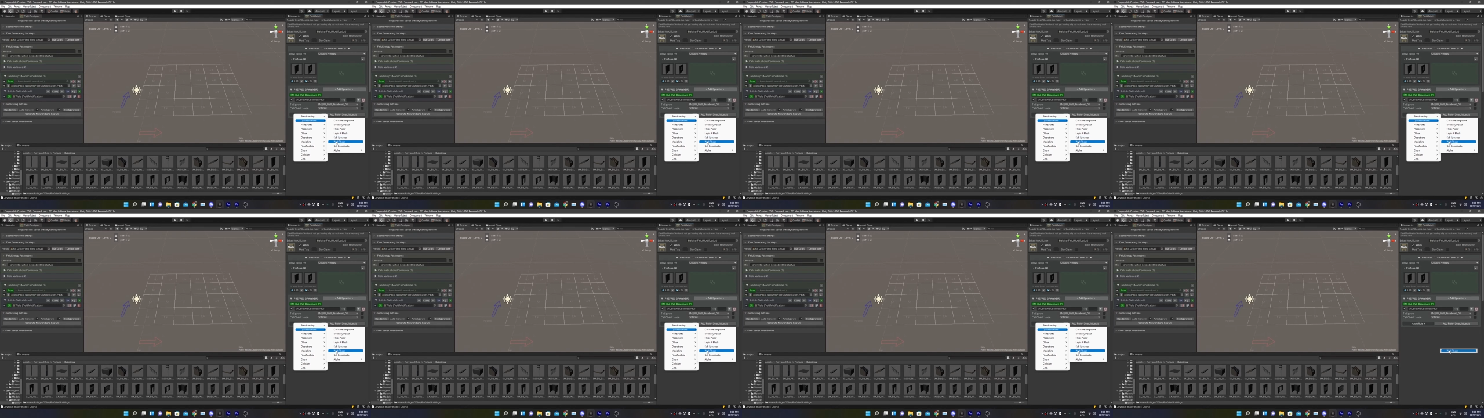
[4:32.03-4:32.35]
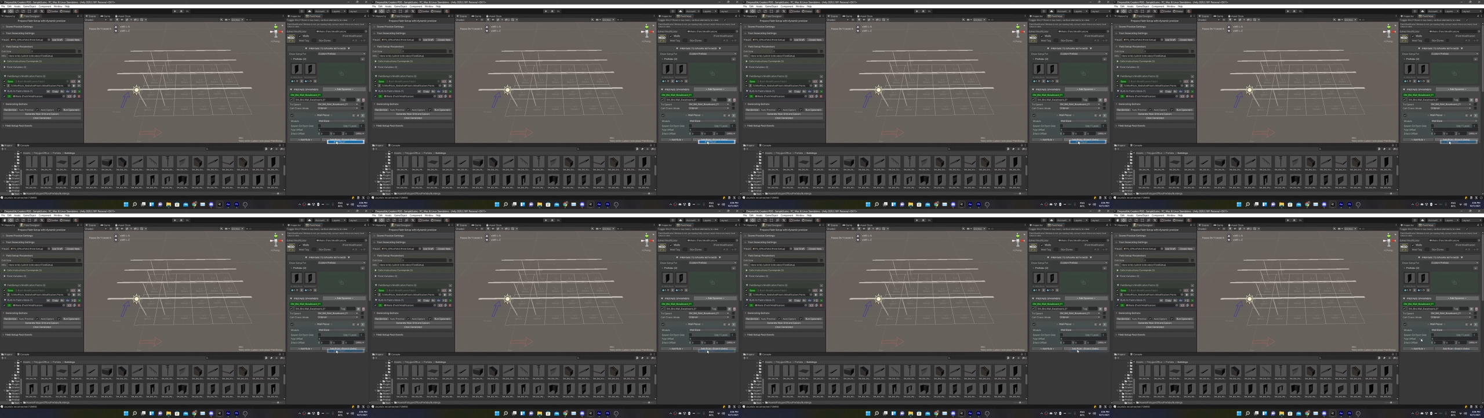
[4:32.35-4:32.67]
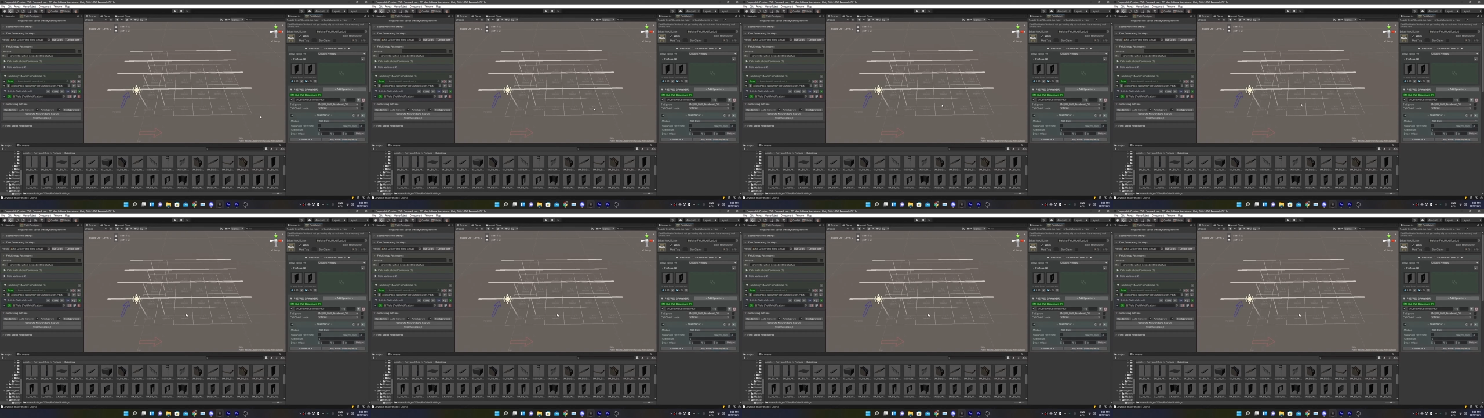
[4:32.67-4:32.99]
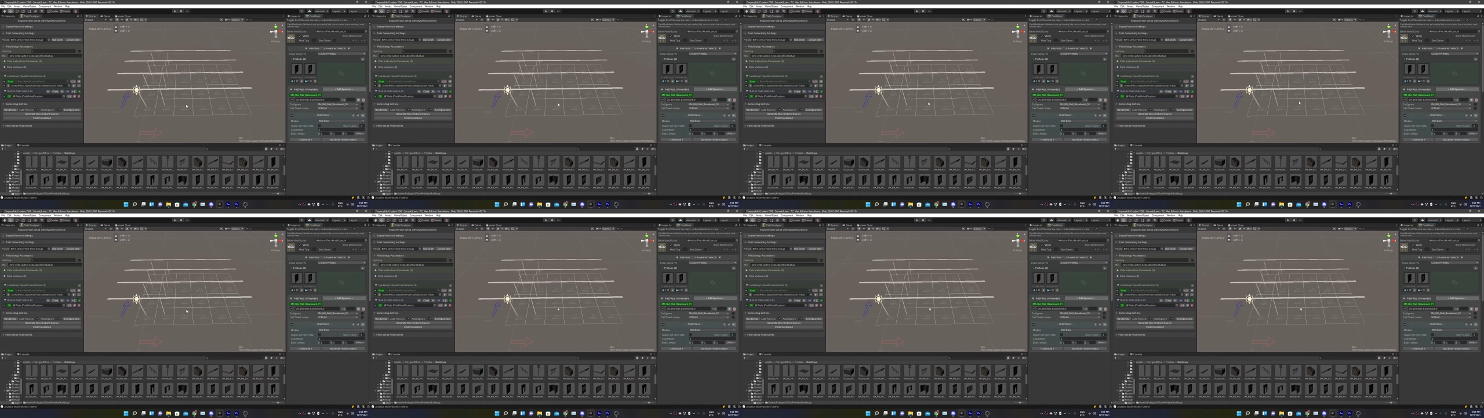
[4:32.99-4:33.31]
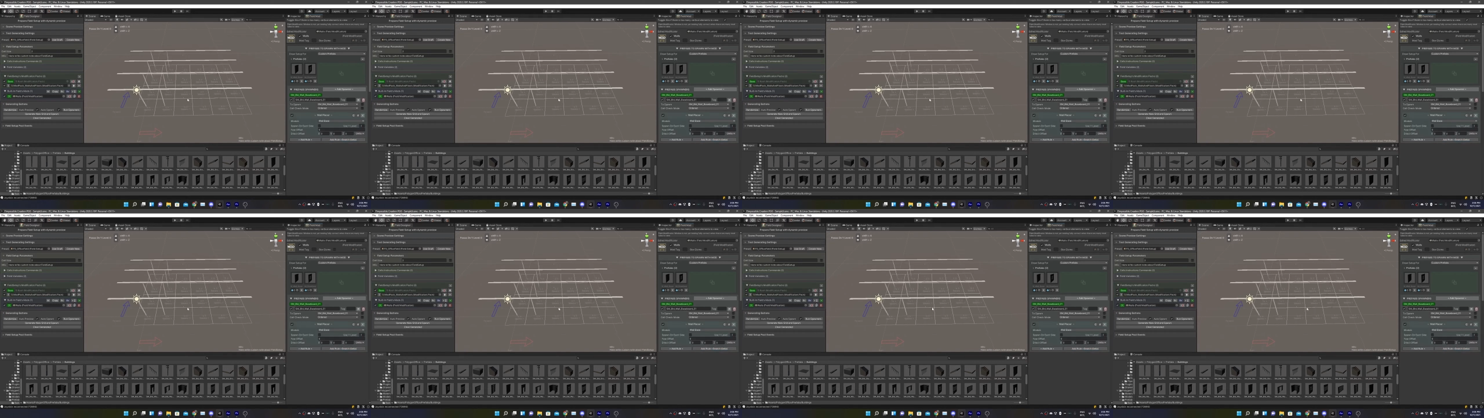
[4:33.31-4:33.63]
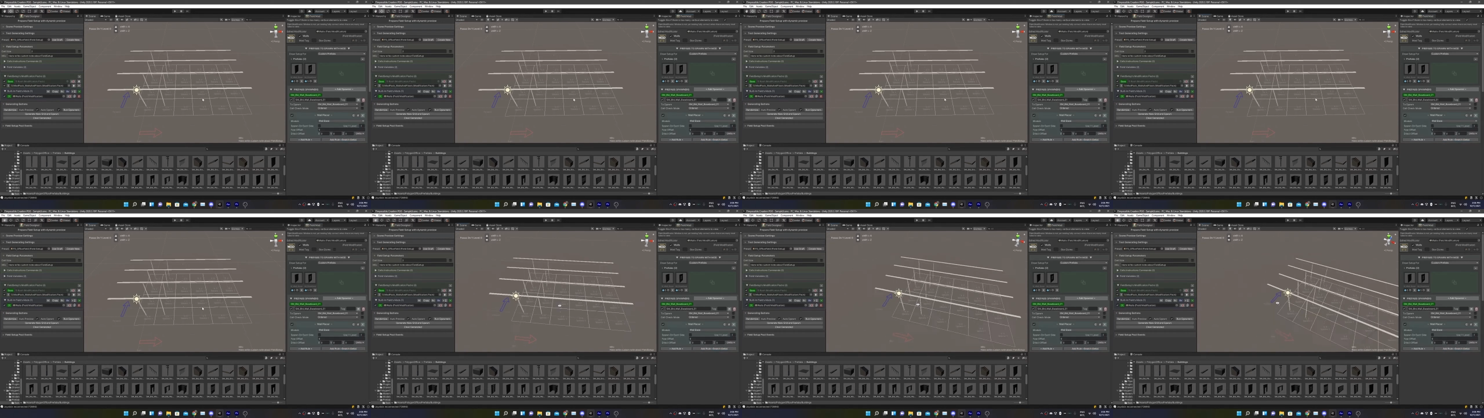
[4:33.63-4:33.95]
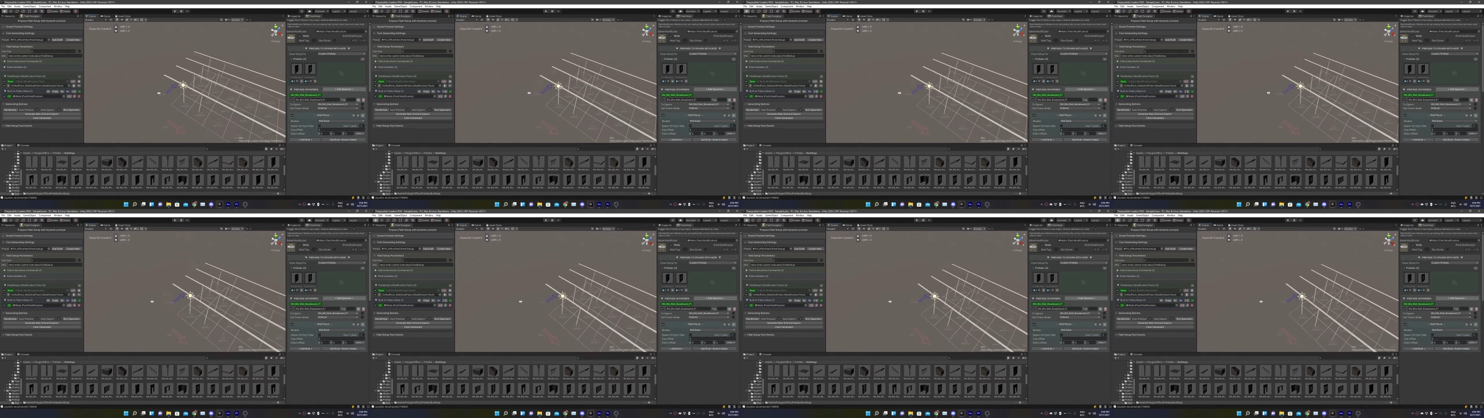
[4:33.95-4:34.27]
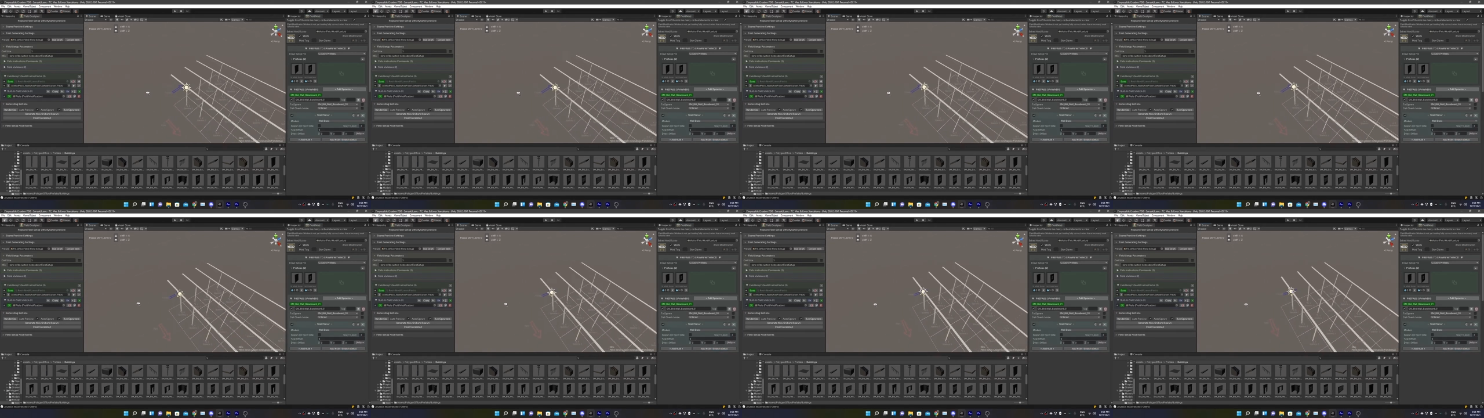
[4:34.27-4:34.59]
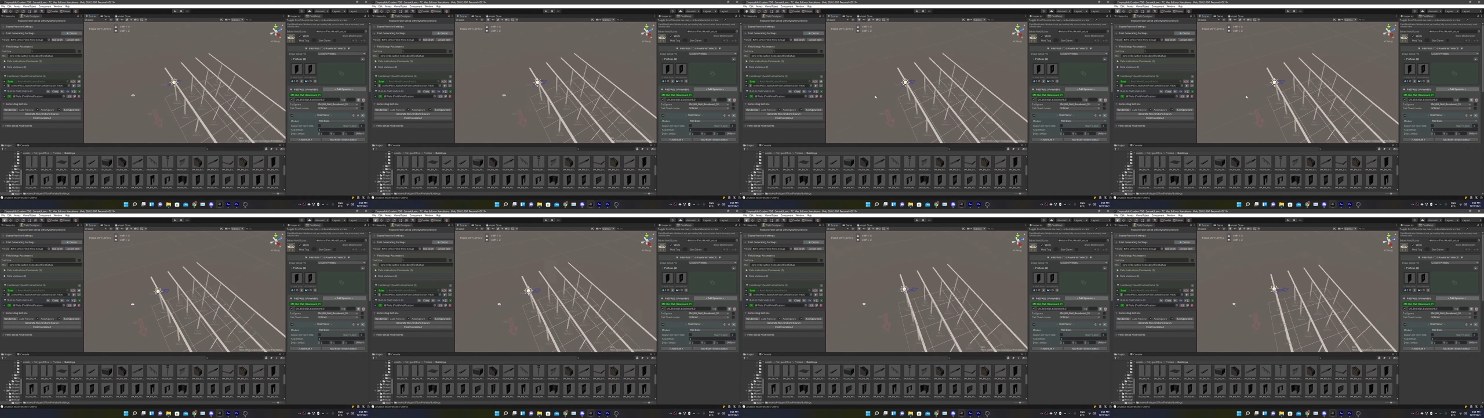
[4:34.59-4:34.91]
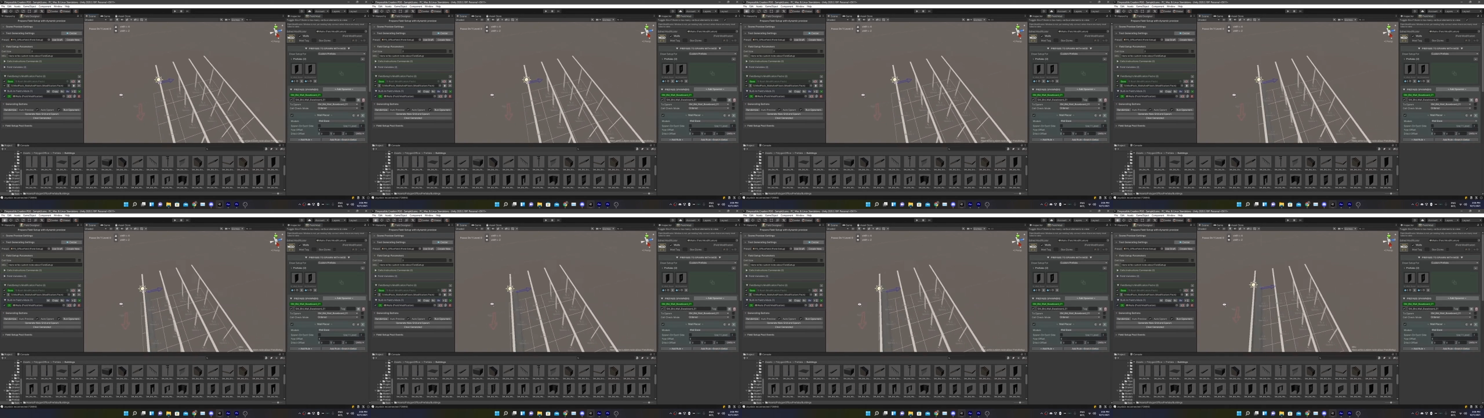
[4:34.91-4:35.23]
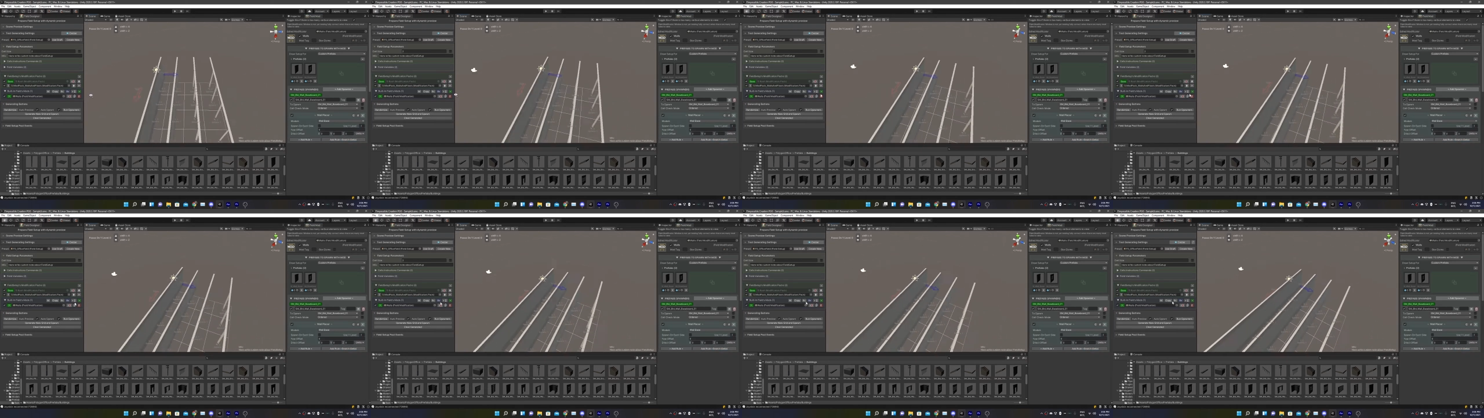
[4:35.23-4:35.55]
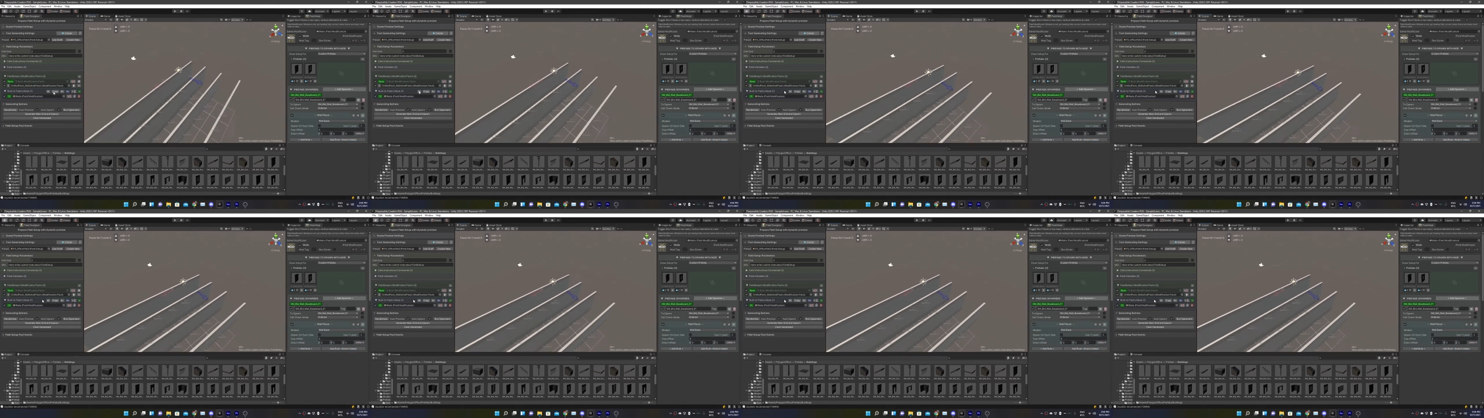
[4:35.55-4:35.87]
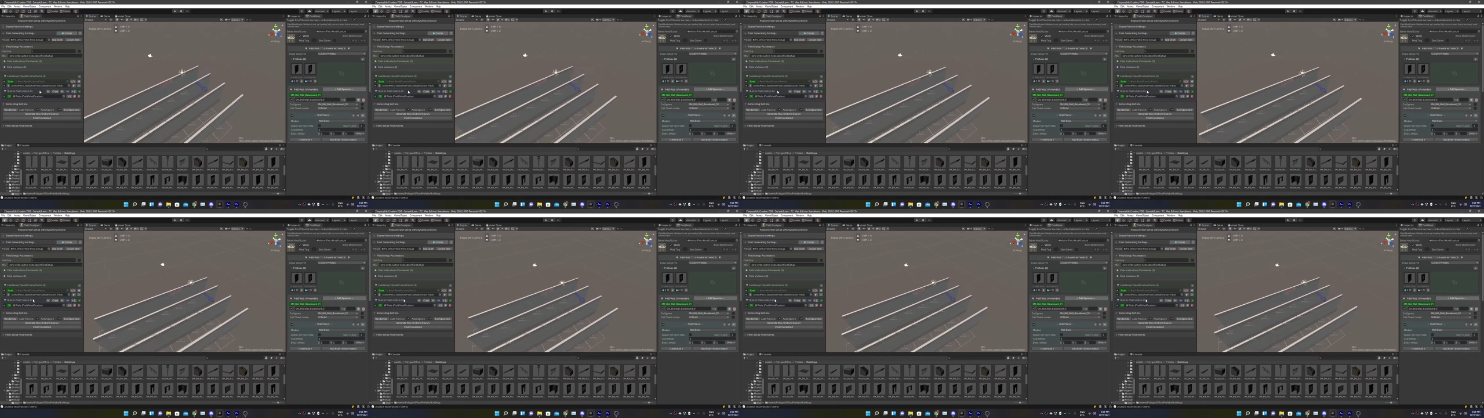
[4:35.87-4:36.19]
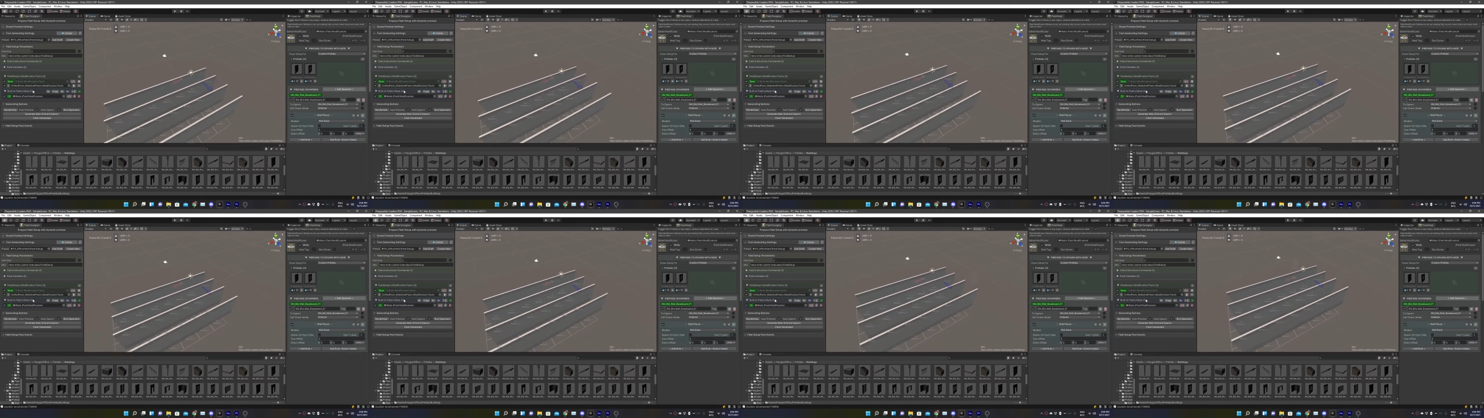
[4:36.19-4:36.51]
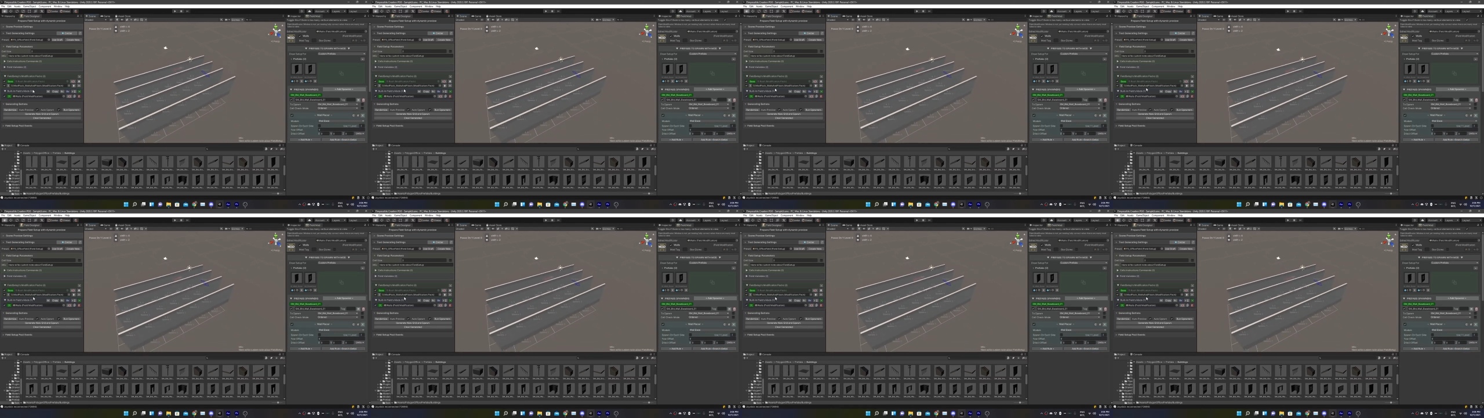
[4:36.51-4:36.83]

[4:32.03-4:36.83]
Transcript: [unreadable: no face in view]